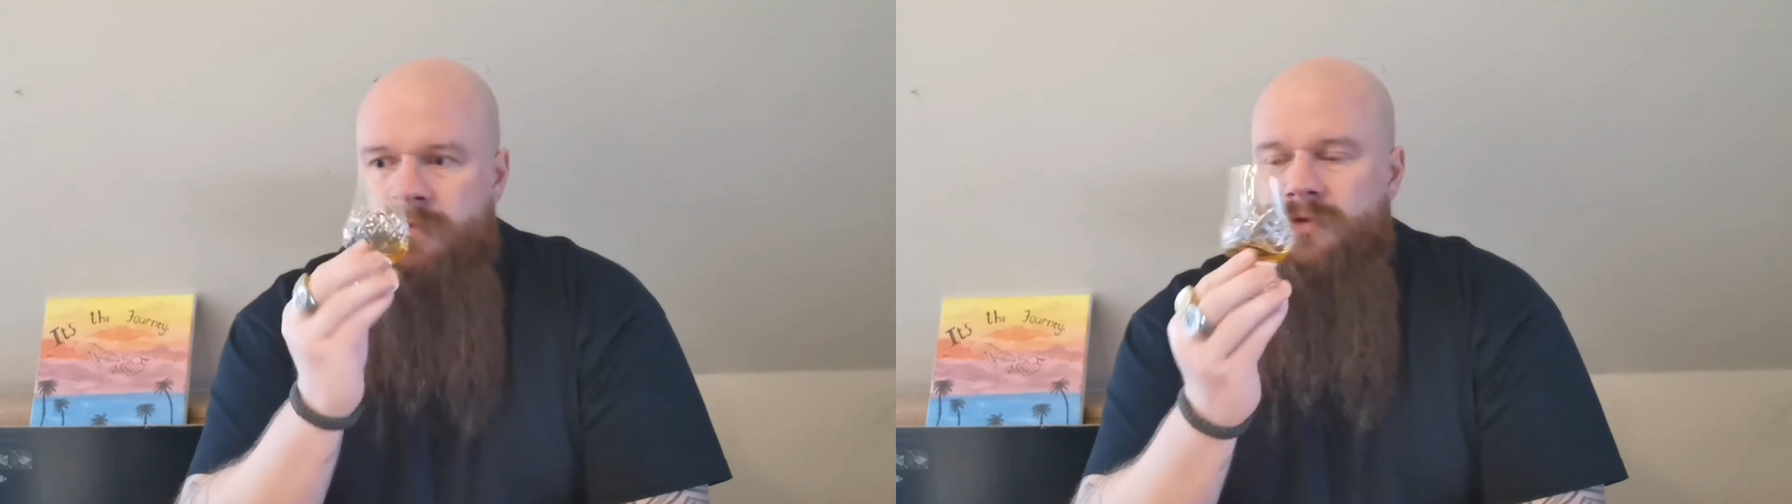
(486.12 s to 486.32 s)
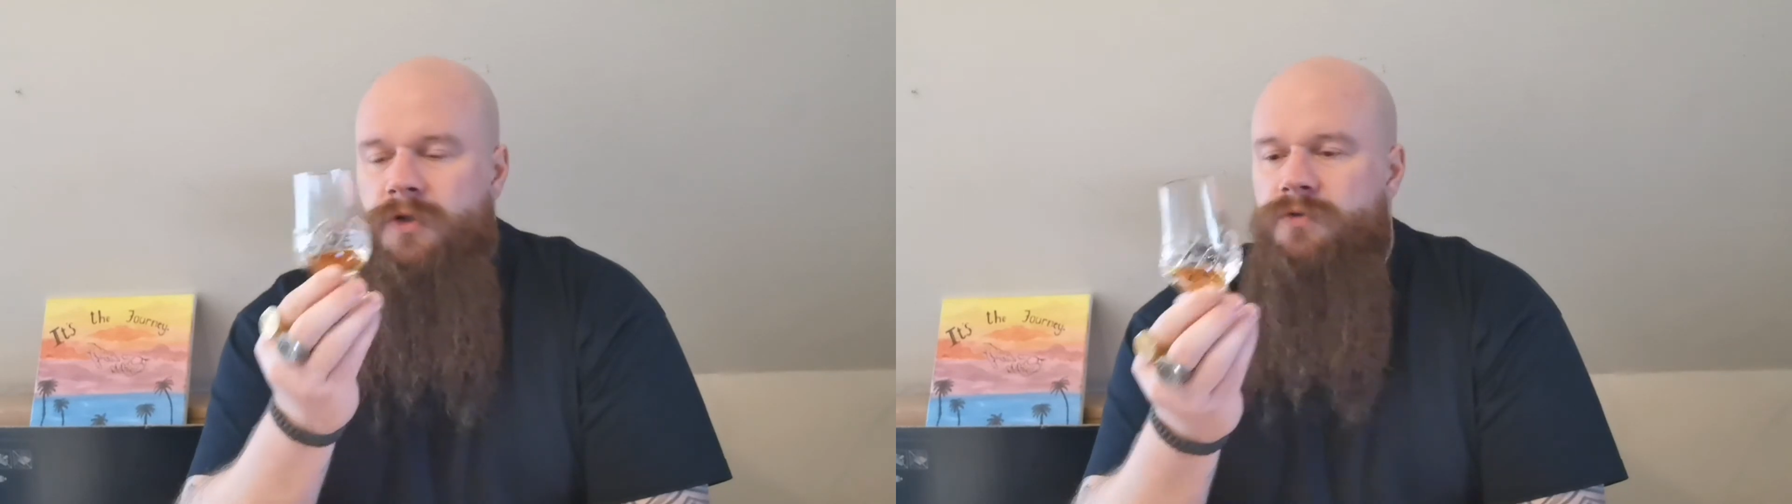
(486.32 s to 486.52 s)

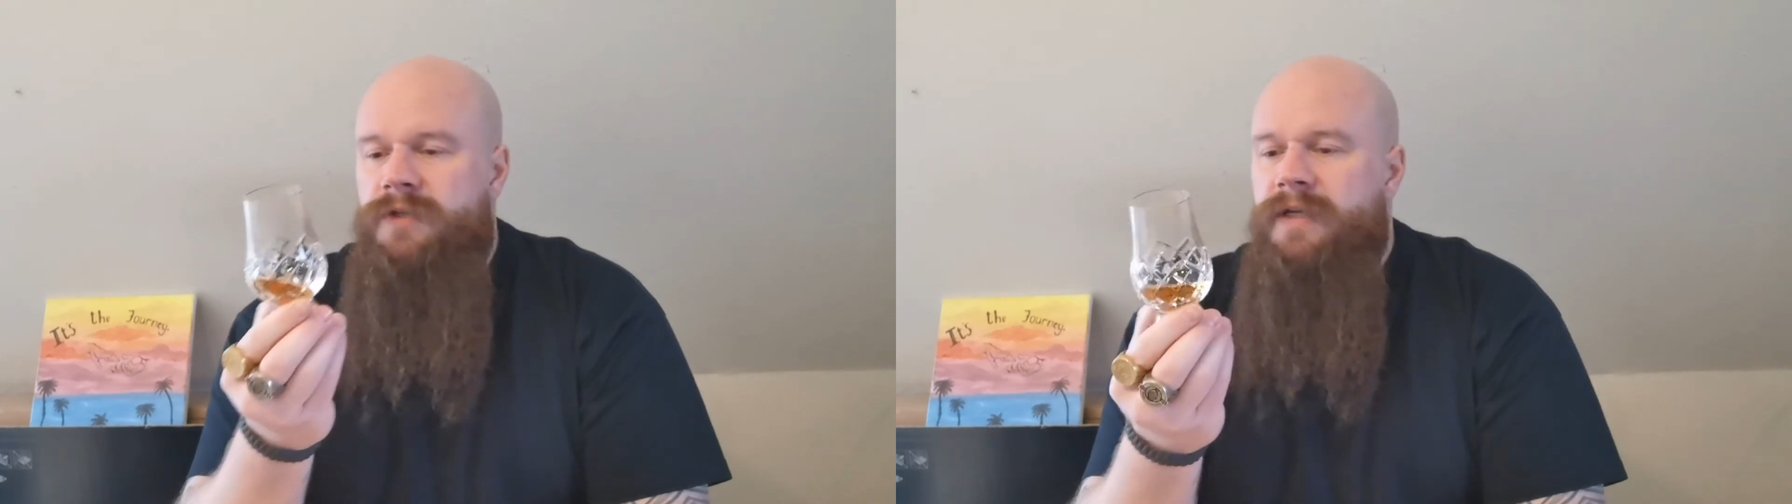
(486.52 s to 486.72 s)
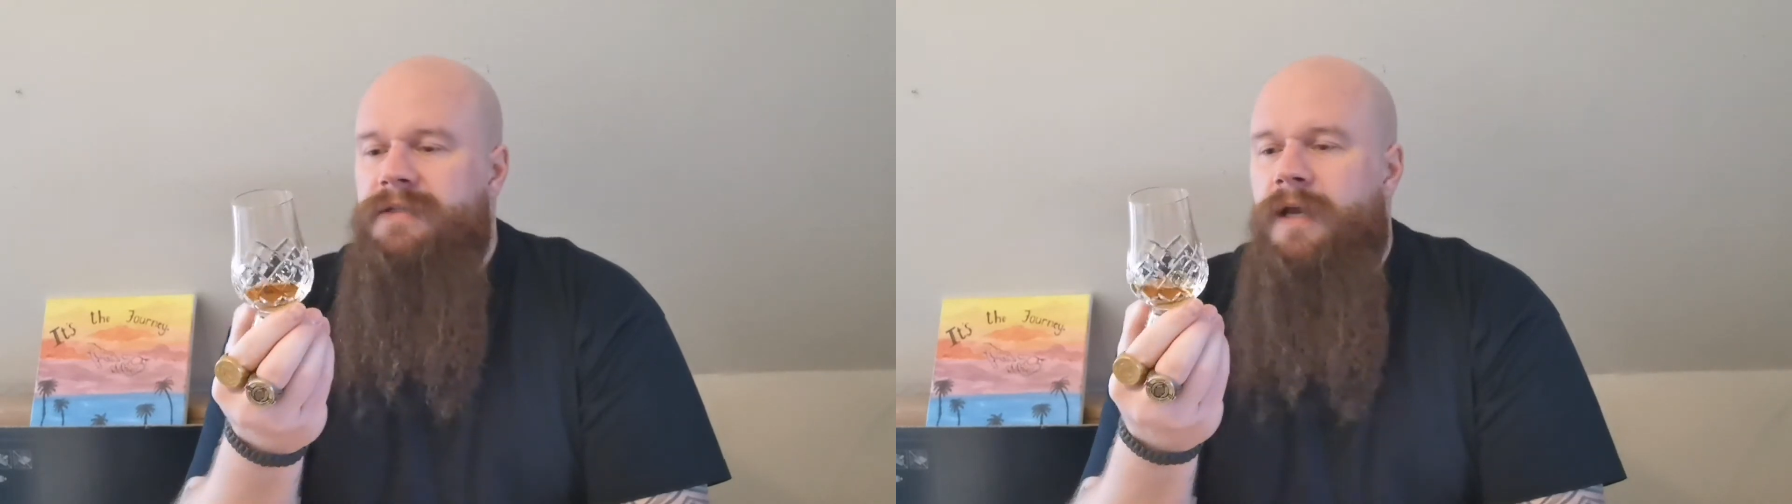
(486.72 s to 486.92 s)
So
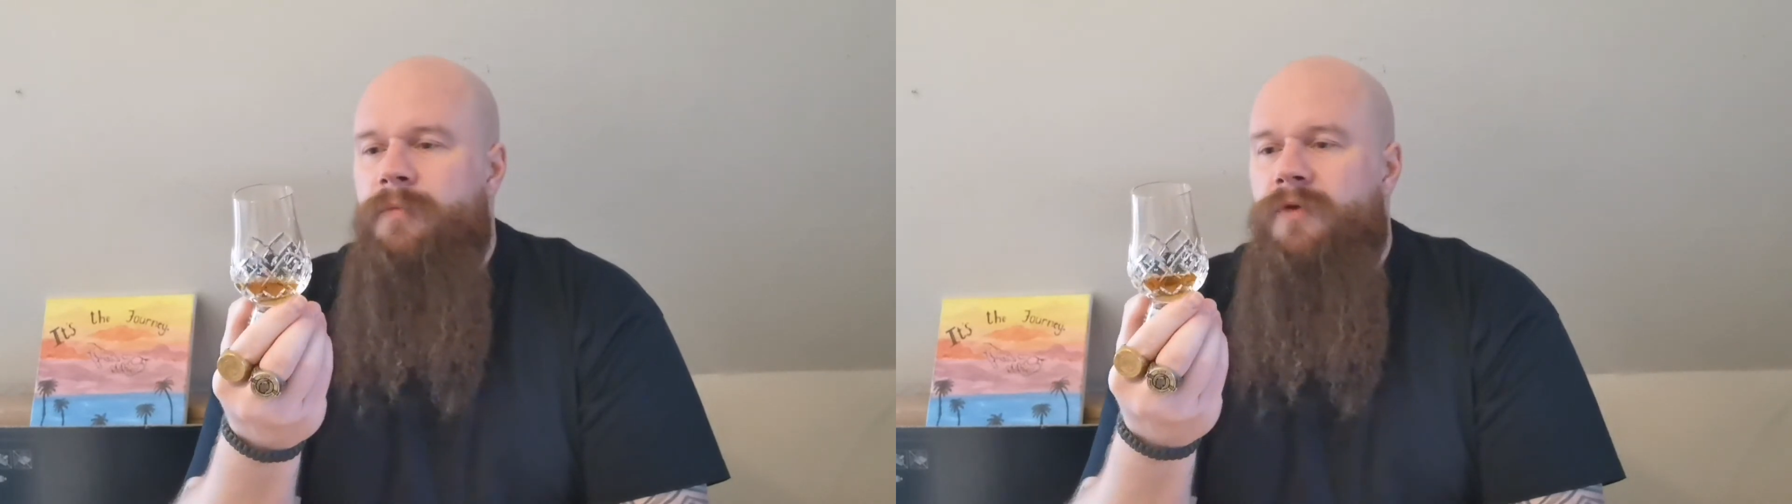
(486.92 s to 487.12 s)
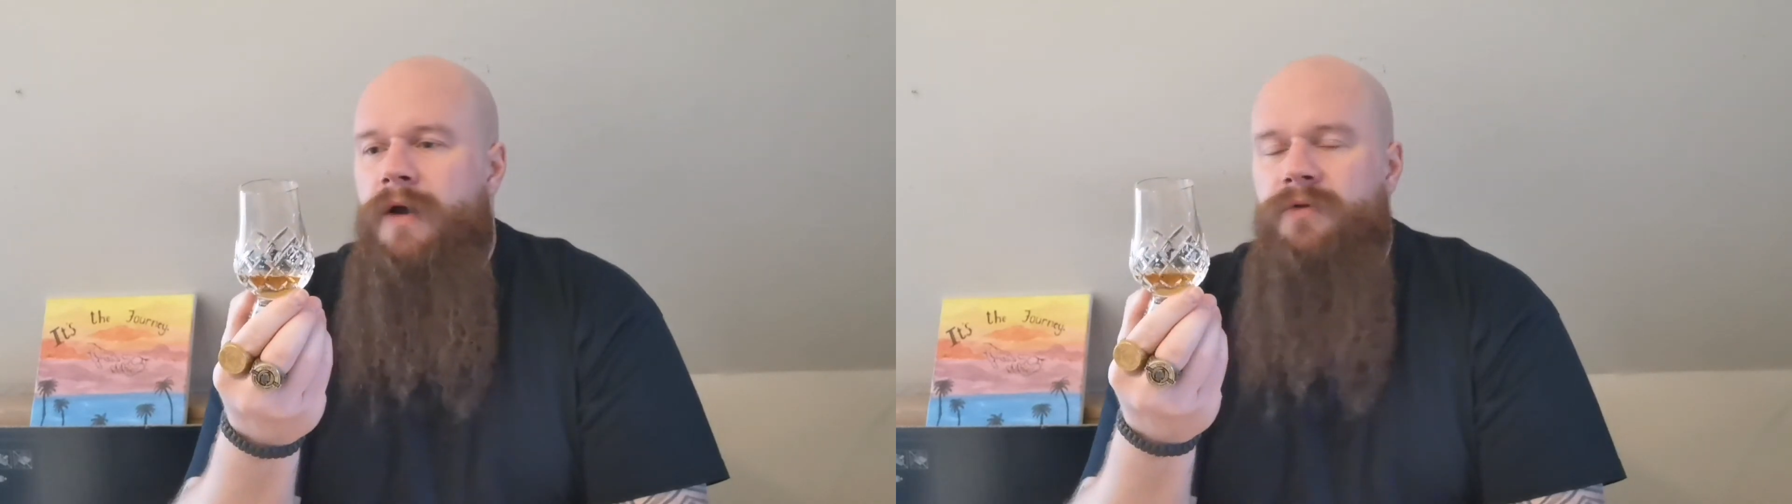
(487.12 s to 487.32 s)
second time
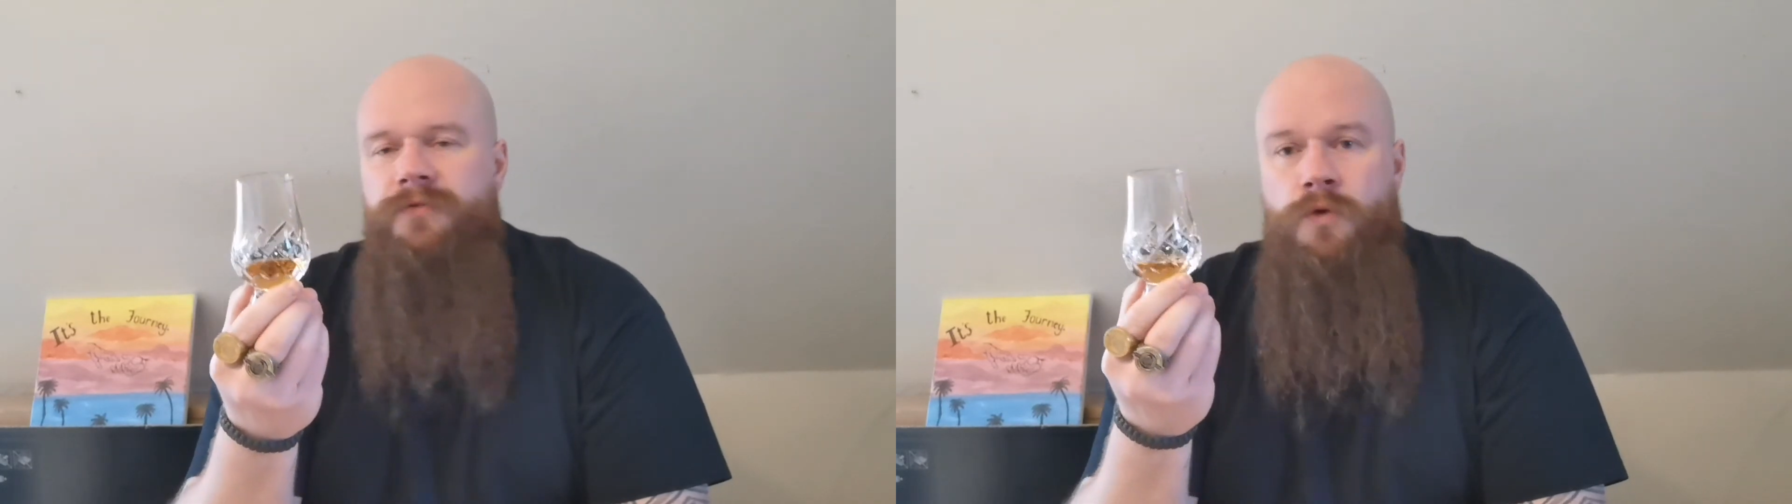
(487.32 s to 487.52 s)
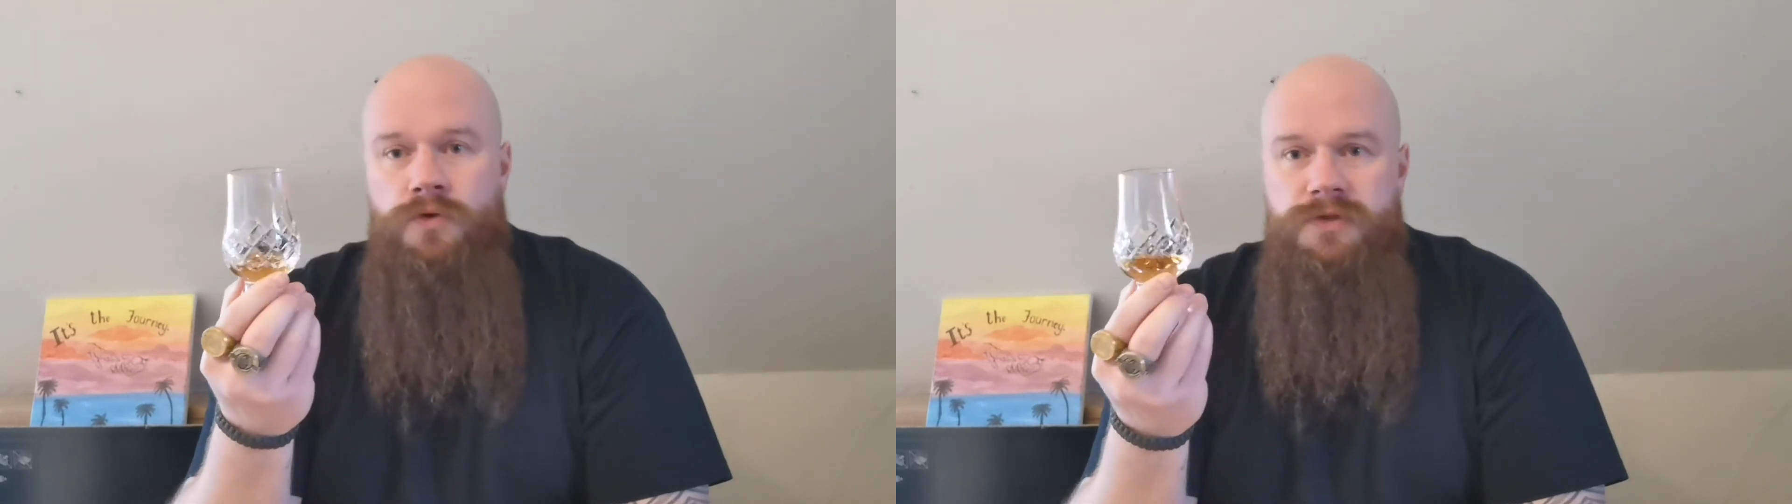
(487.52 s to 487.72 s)
around,
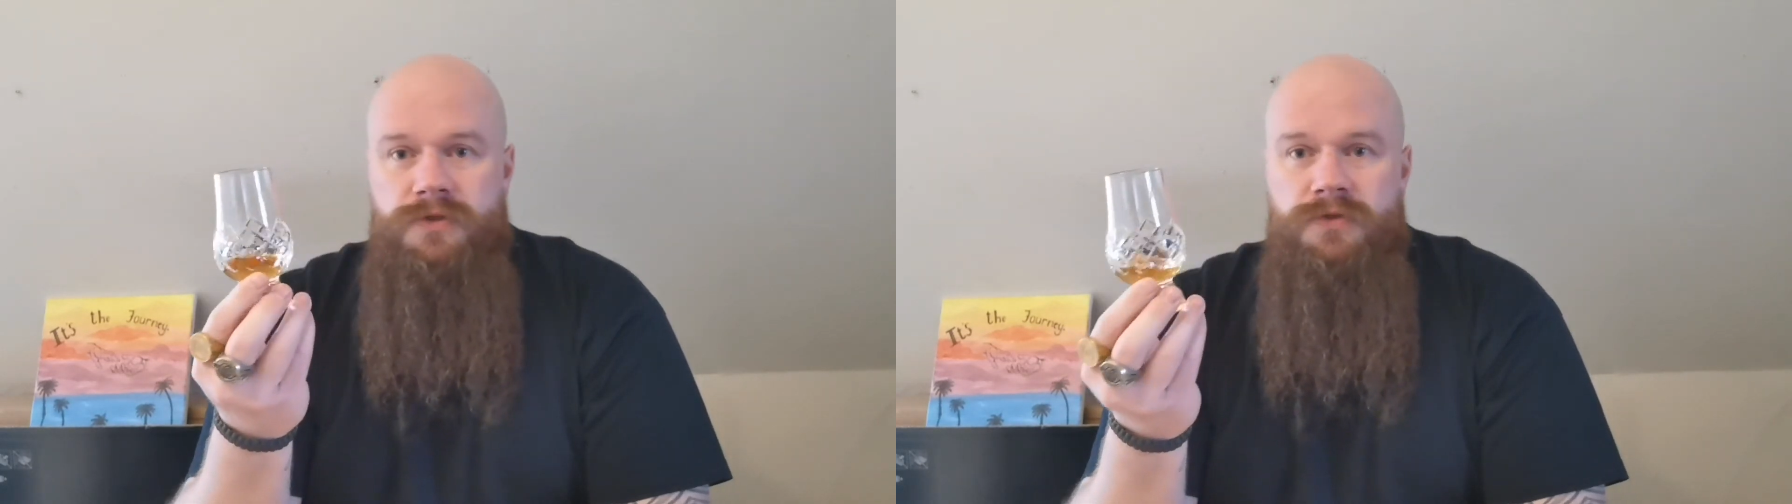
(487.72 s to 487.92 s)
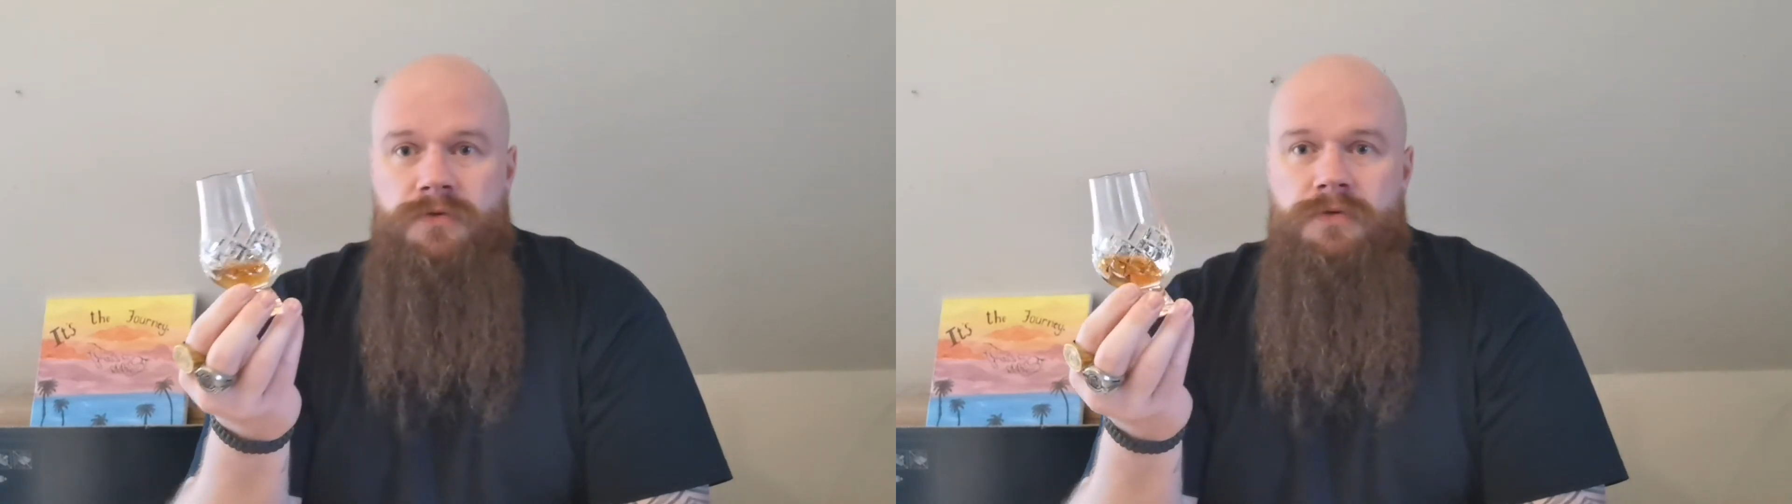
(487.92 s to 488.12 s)
of course,
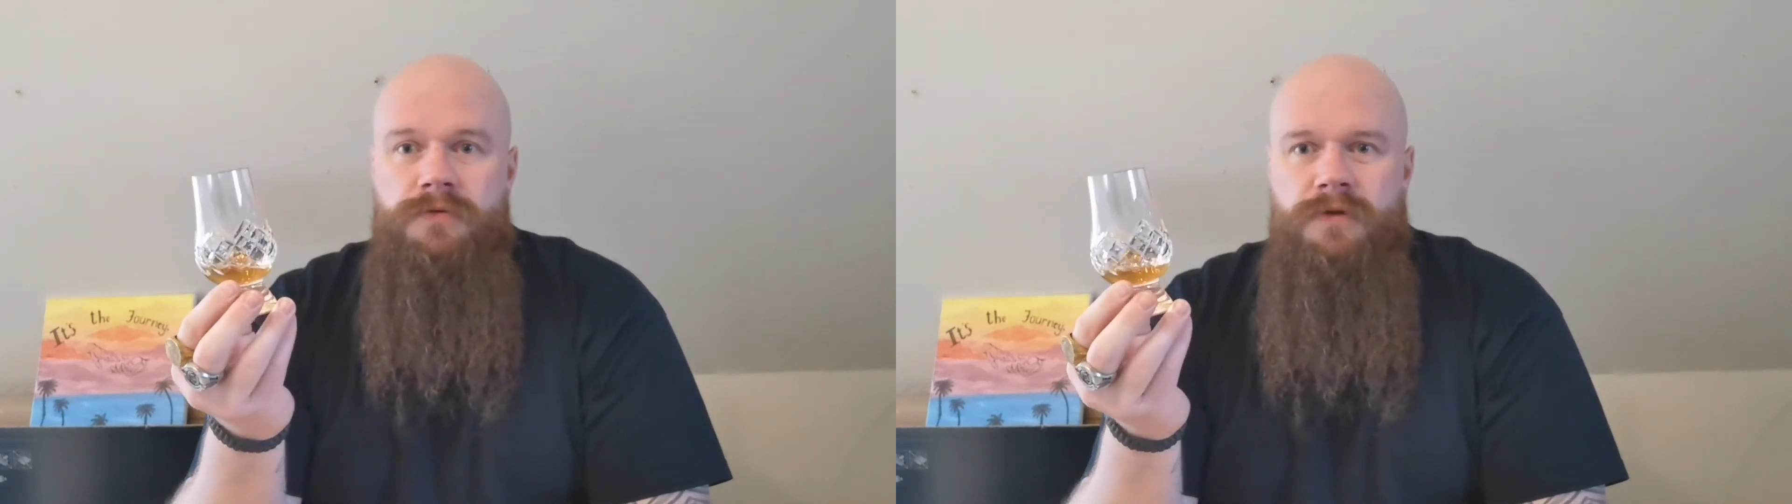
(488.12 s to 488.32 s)
there's